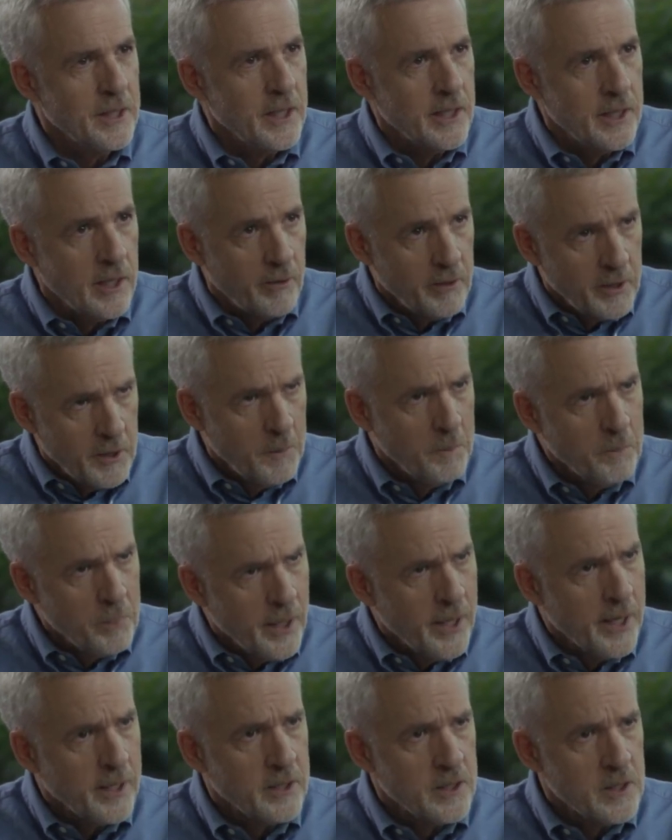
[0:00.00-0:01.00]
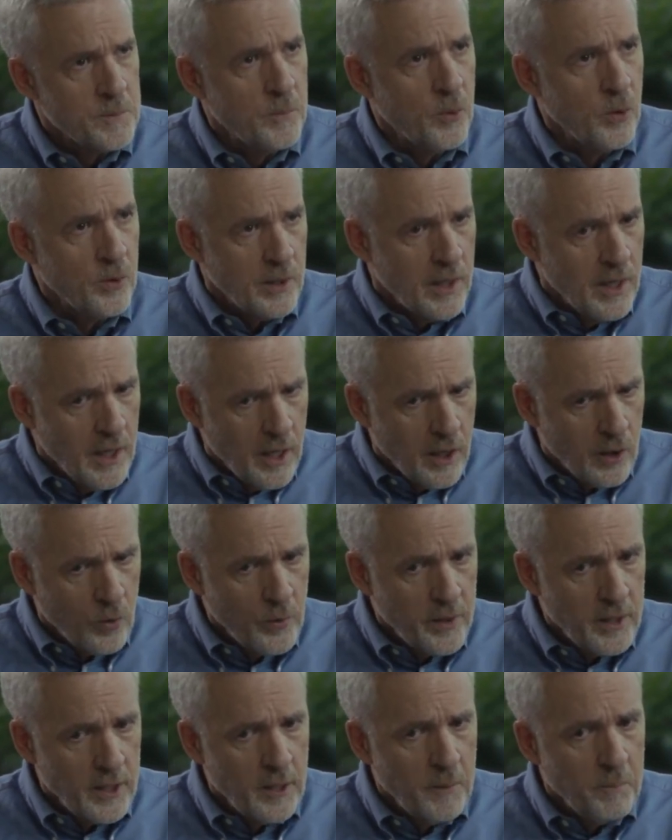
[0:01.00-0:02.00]
And our impact is both how do
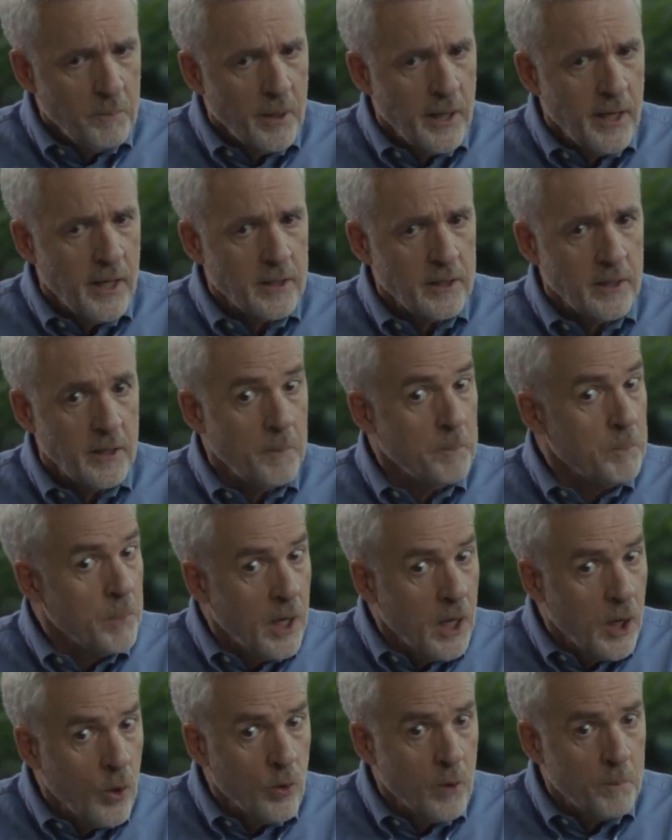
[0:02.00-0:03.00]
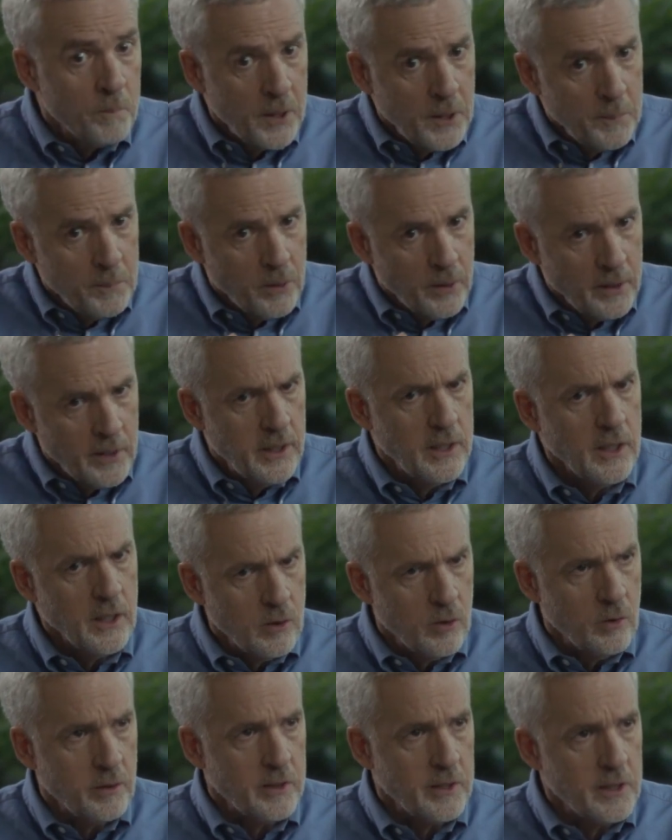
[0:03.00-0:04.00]
we impact and empower people in
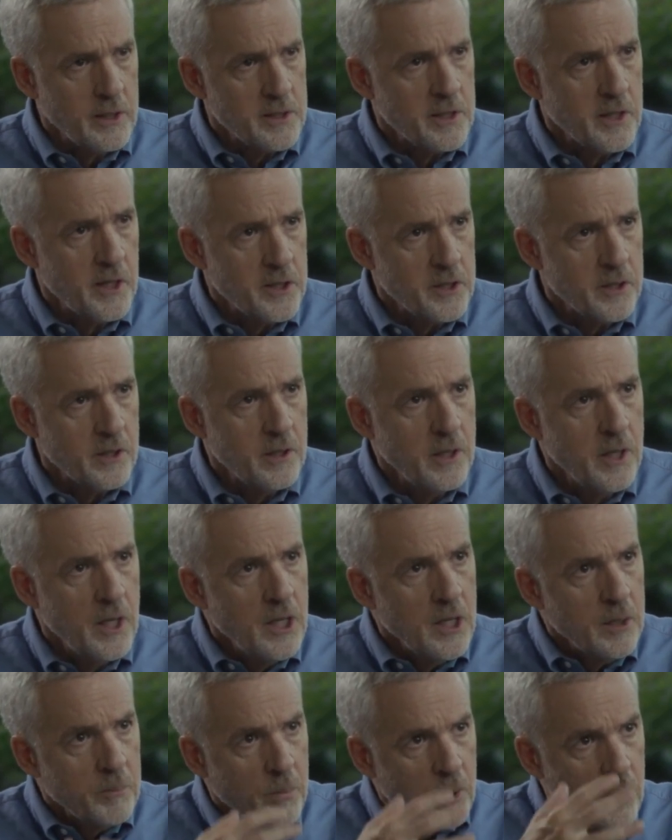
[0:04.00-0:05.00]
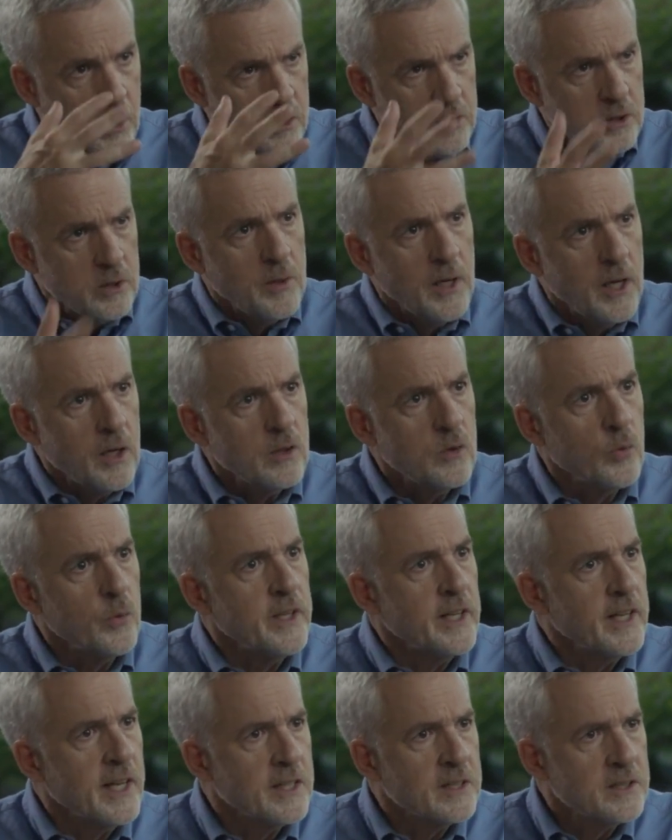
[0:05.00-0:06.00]
our organization, but also how do
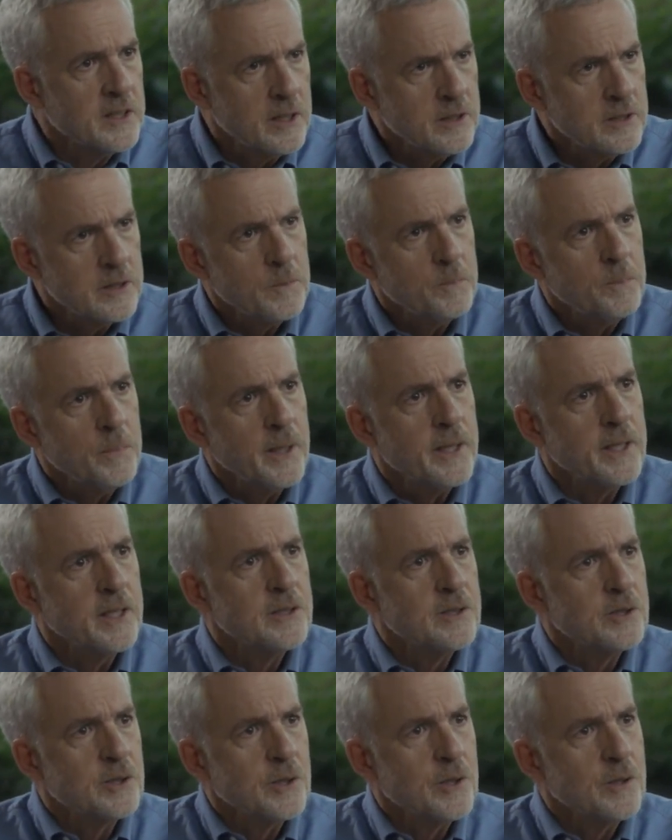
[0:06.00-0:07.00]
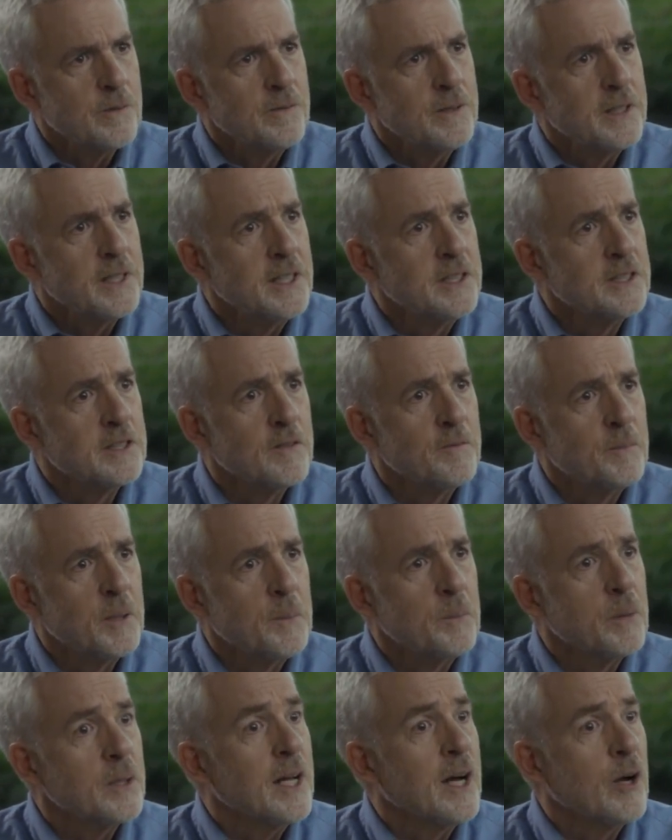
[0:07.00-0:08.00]
we anticipate and serve needs of
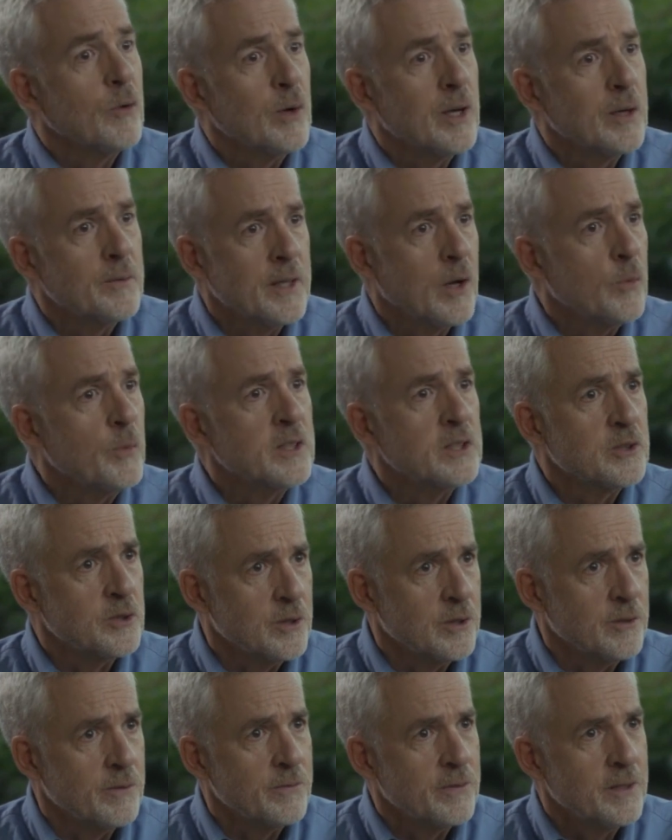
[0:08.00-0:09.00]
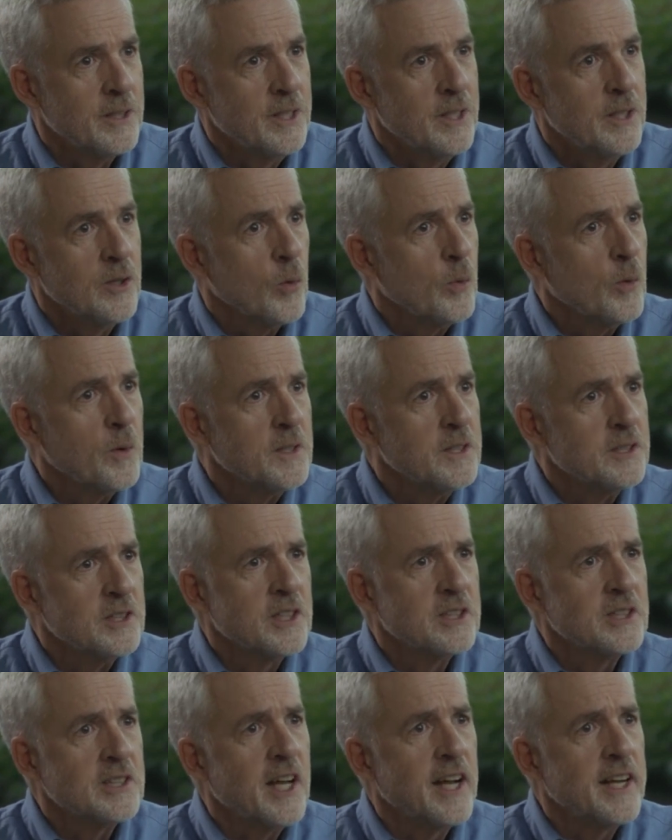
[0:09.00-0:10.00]
people around that we serve, or the
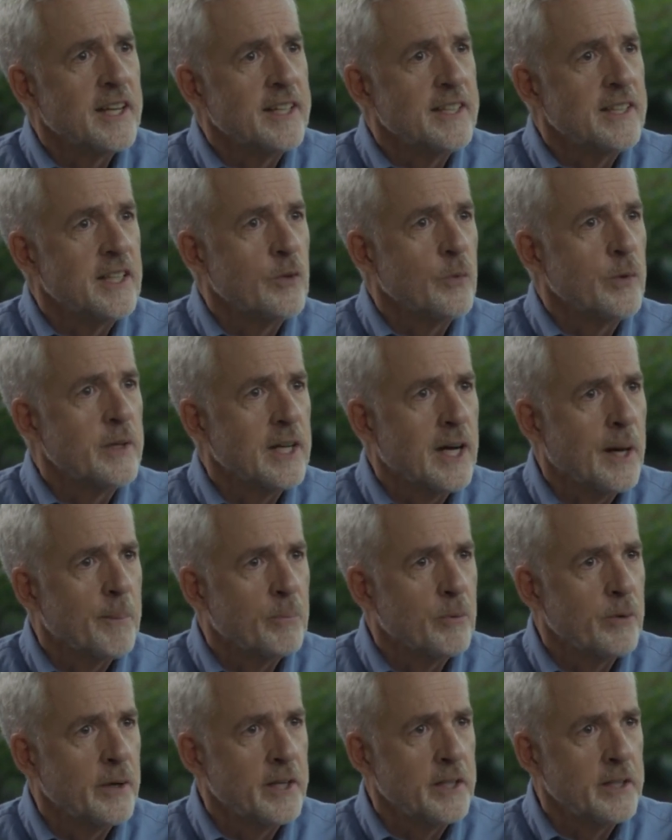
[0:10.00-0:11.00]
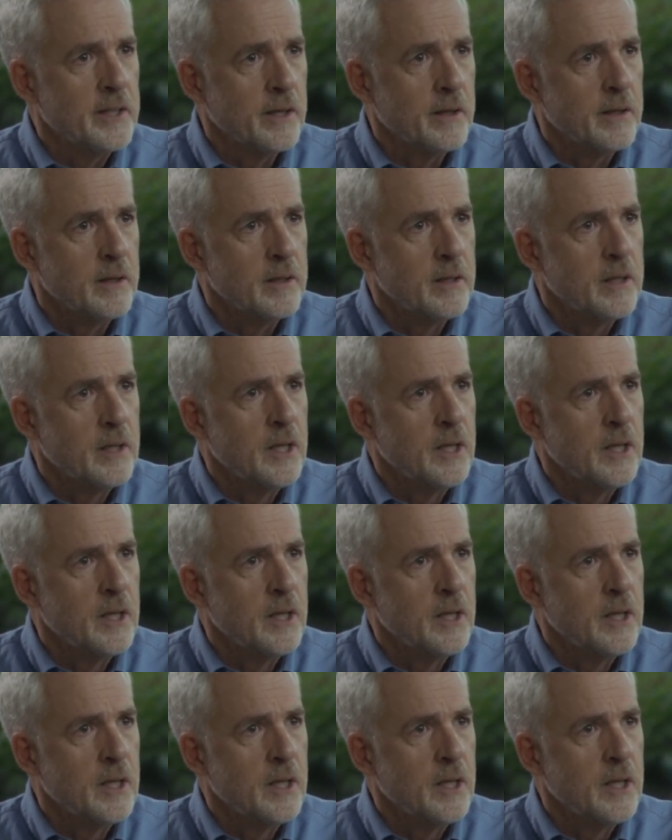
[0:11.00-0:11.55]
society that we operate in.